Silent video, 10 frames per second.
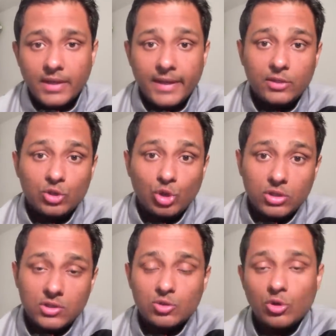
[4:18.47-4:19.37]
in
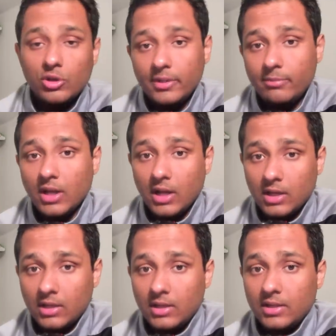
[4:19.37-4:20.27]
taurus or libra
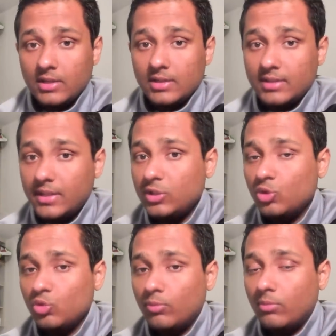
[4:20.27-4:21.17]
then
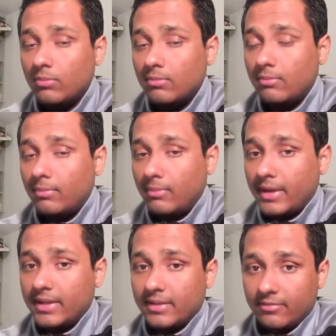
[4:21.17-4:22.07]
you
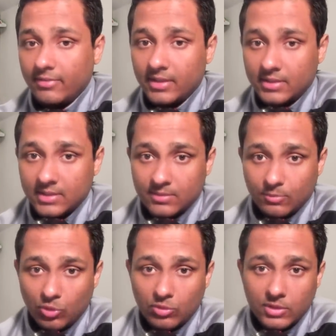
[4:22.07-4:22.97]
might have felt this
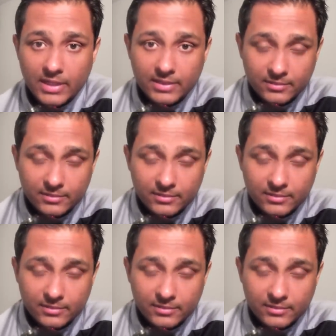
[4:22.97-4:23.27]
more that